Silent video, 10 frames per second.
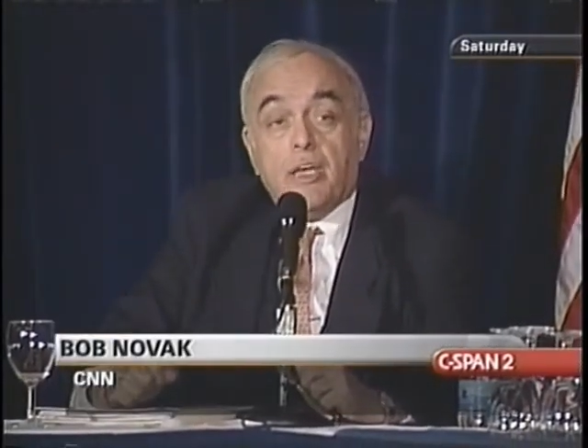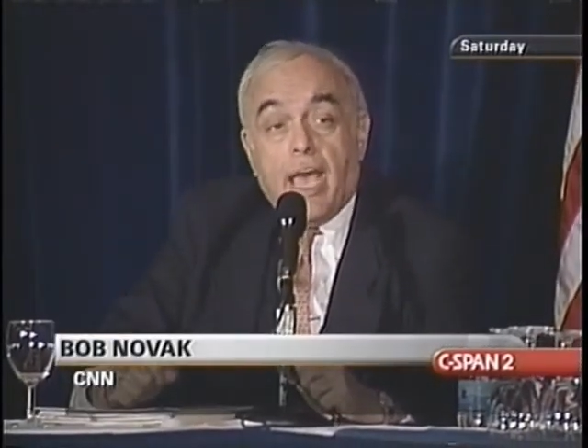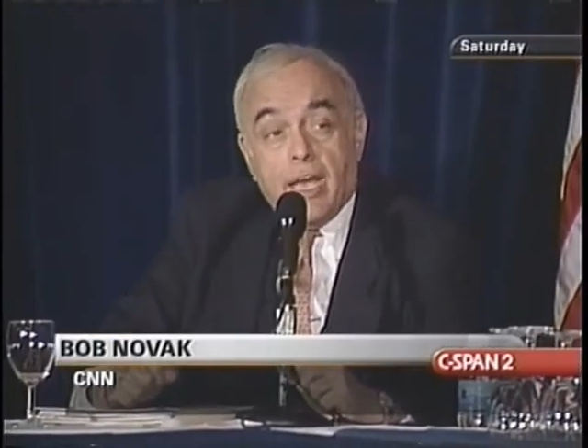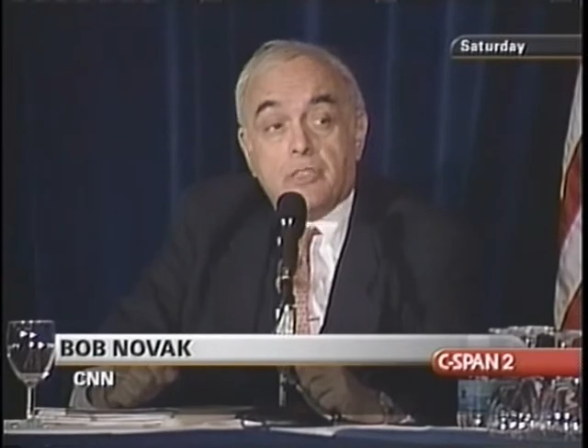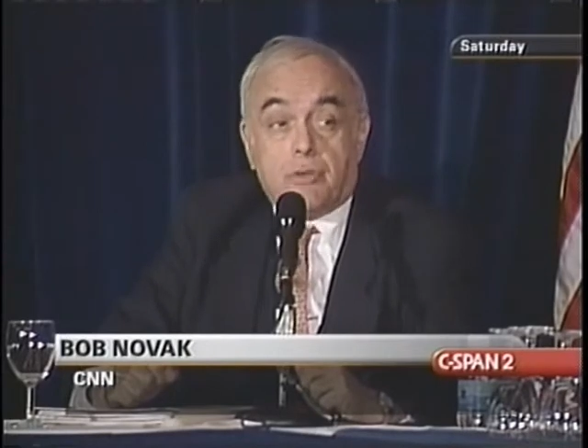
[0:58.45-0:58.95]

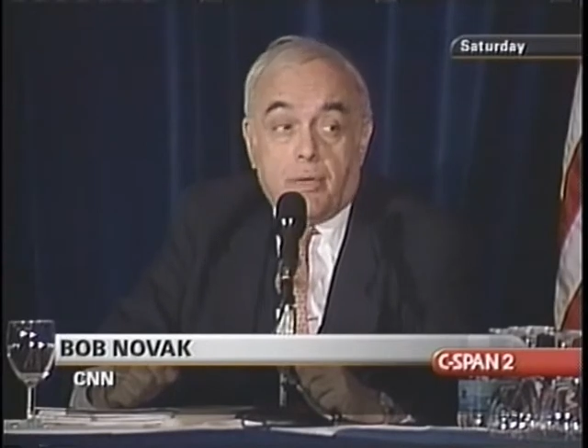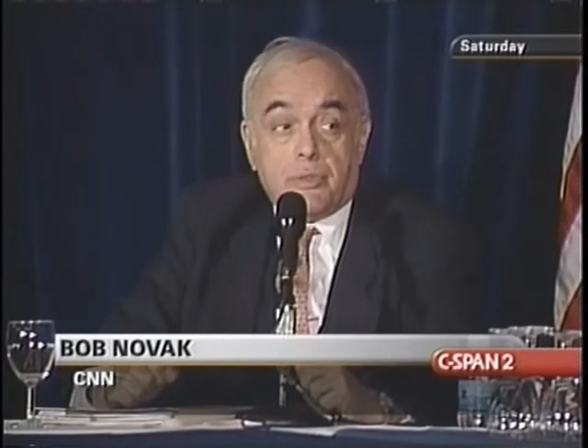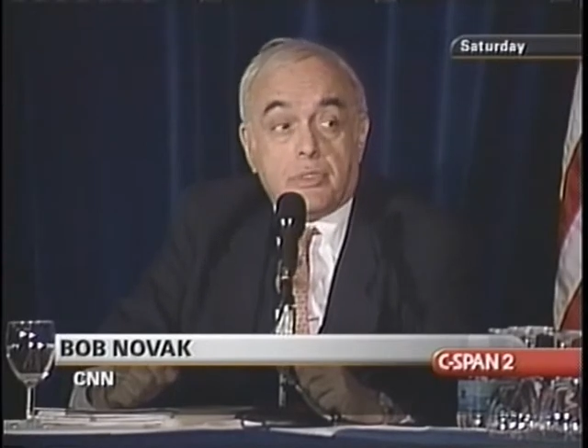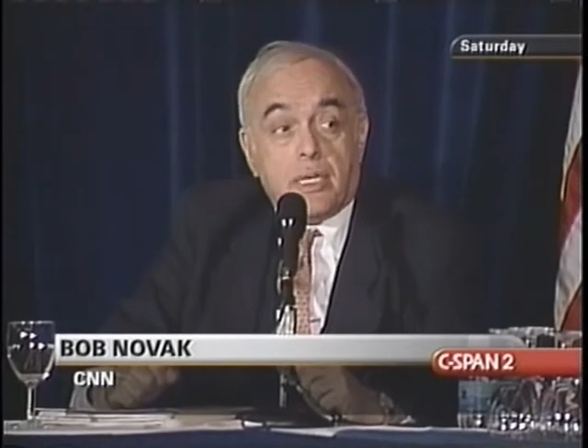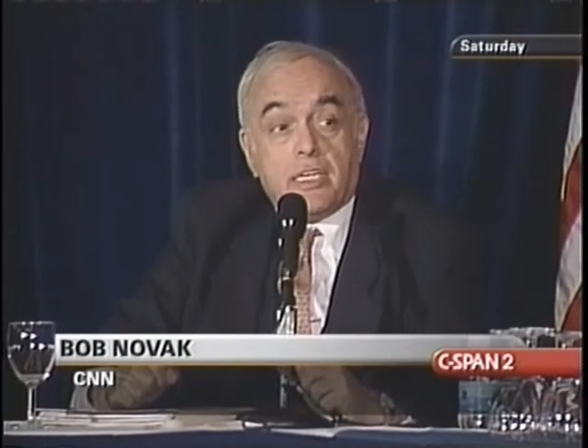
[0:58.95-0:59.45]
Ashcroft
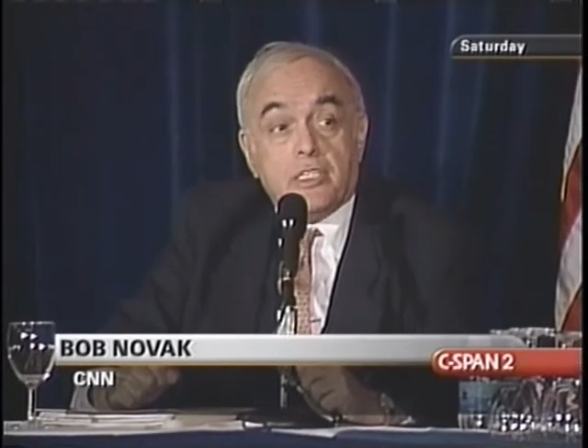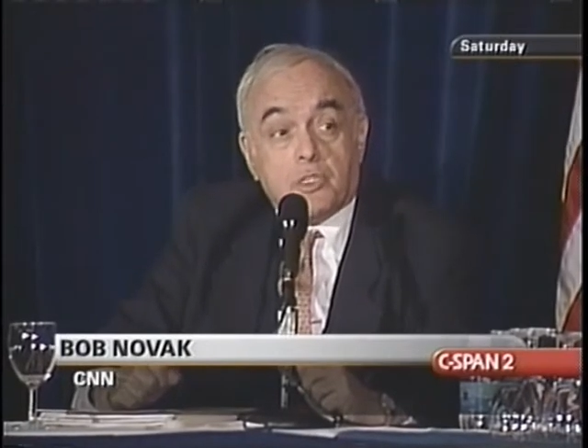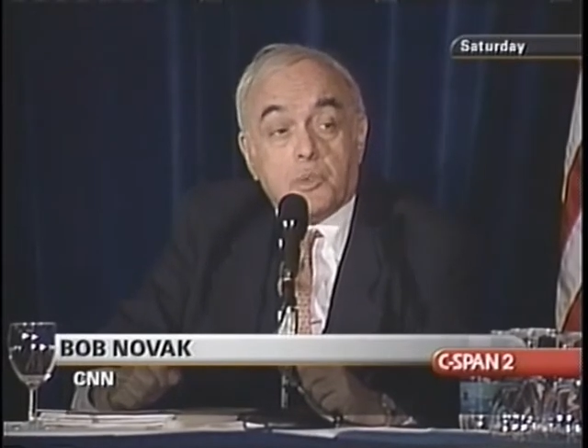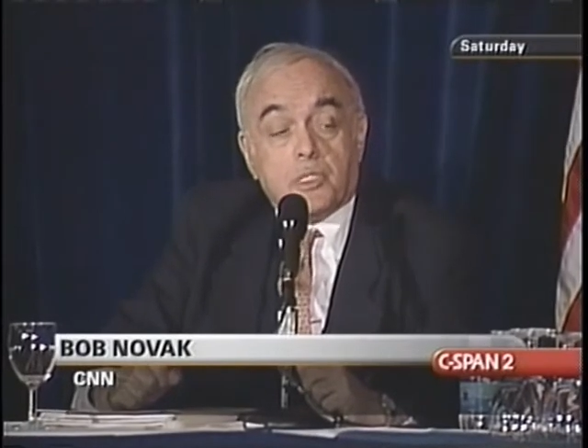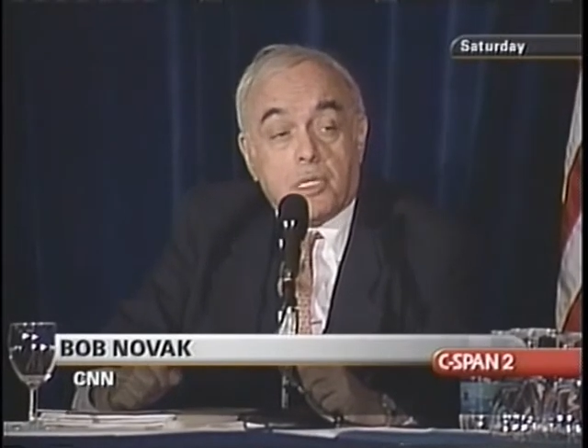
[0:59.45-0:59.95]
was lucky as
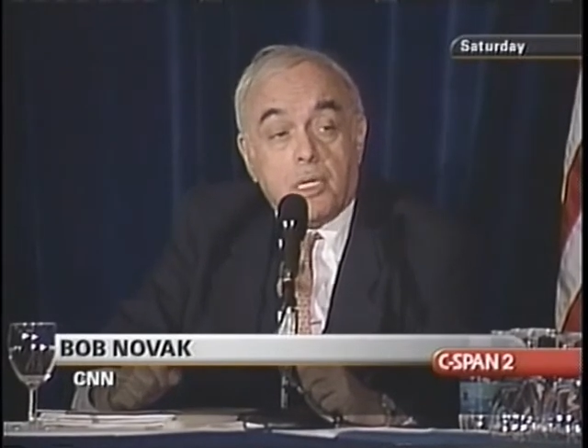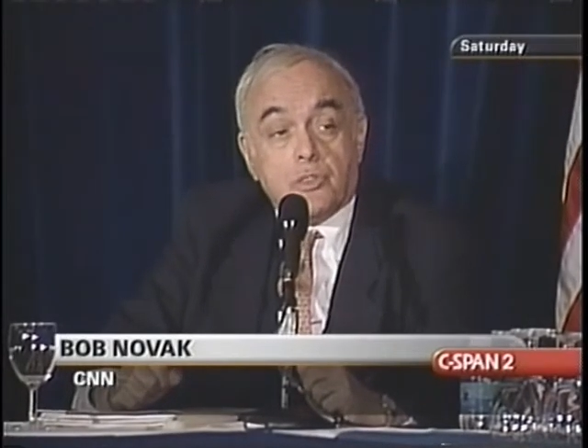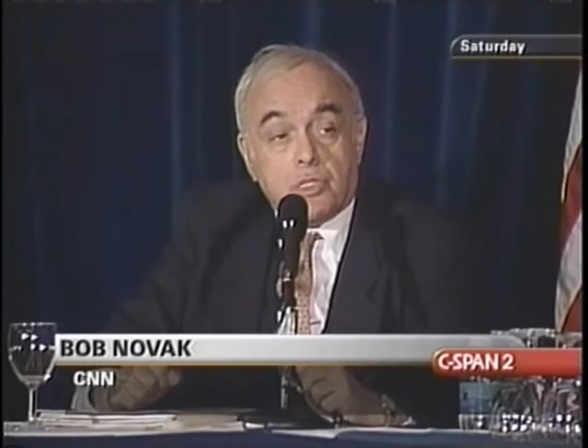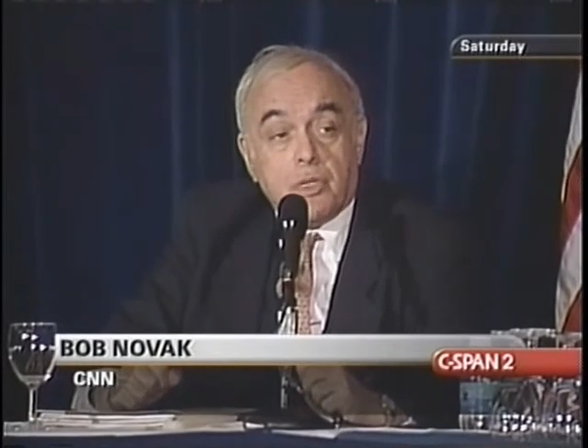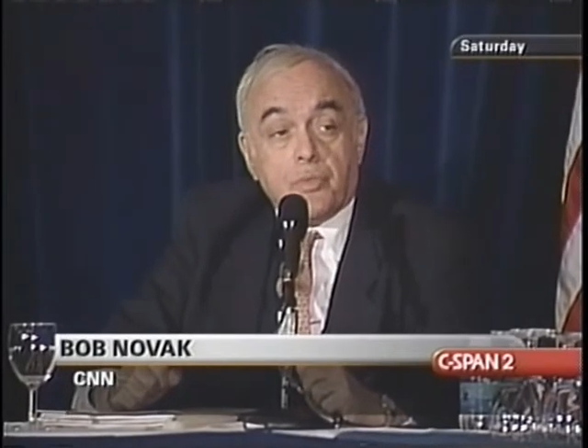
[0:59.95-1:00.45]
it was
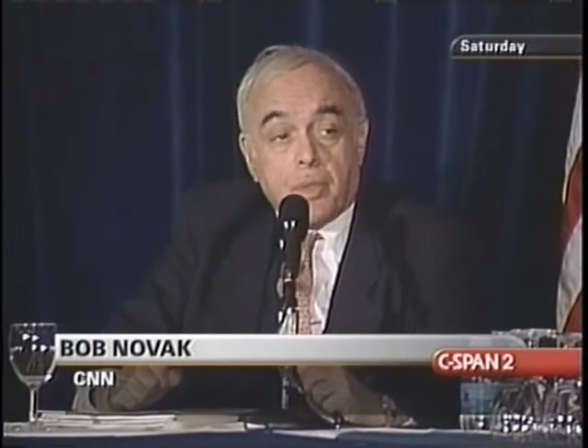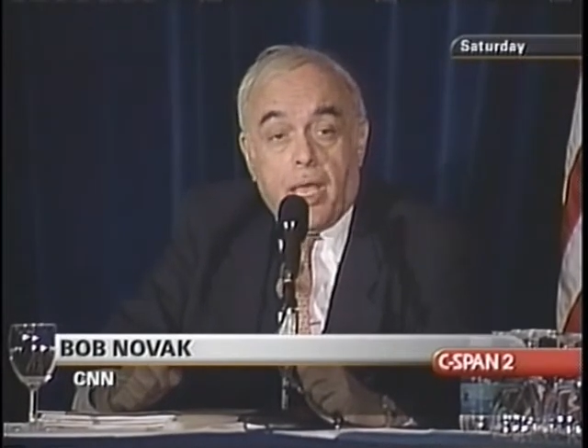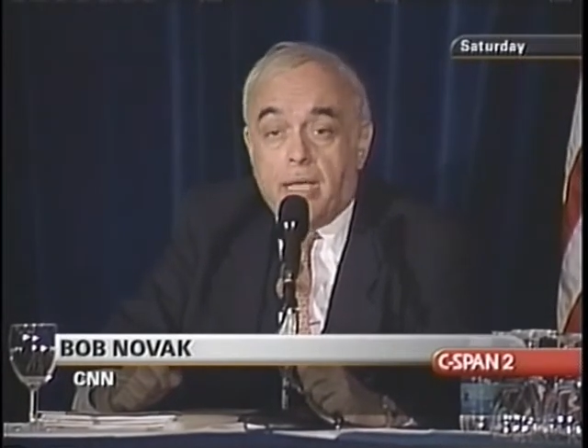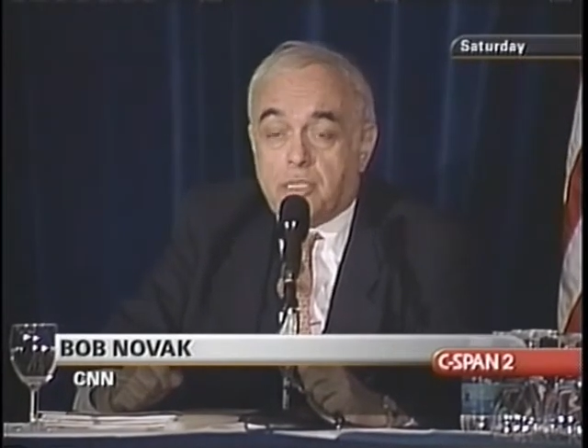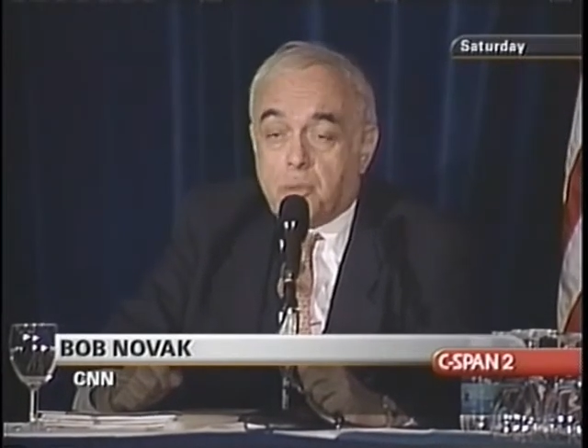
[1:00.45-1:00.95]
close
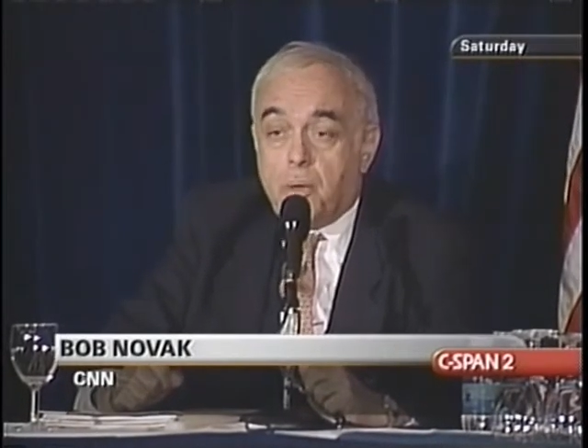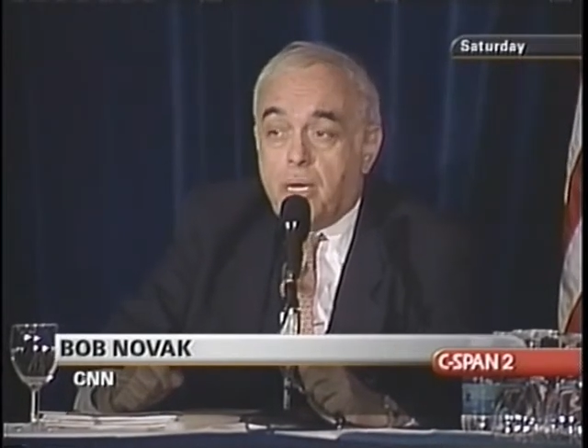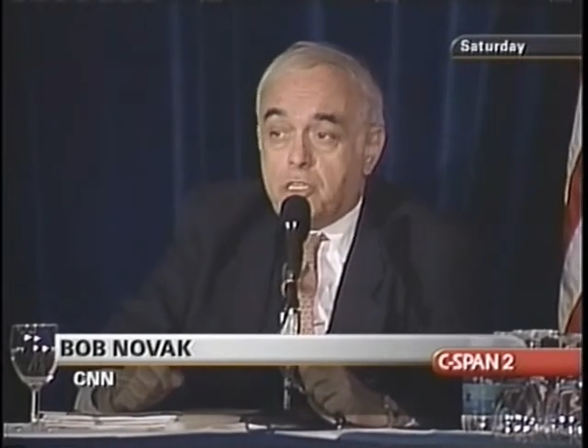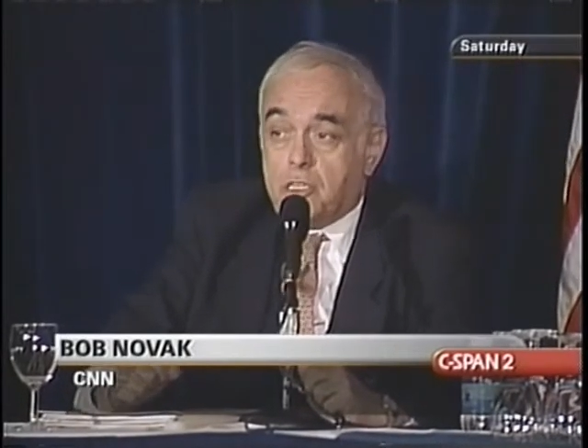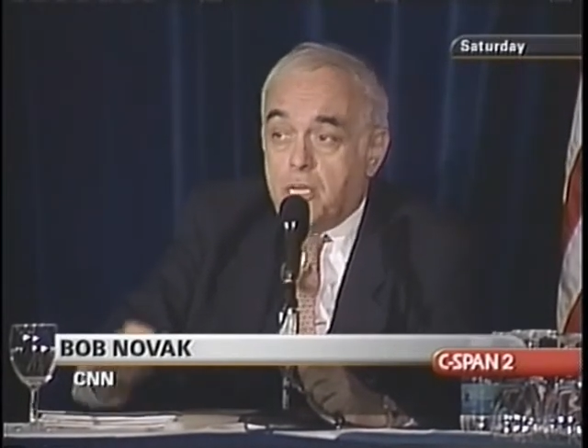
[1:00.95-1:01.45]
as it
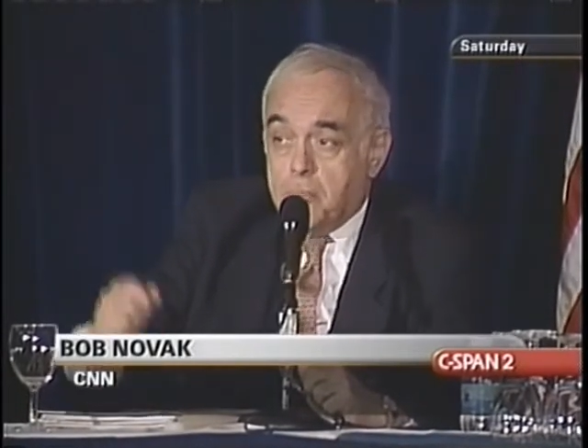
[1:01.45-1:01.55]
was,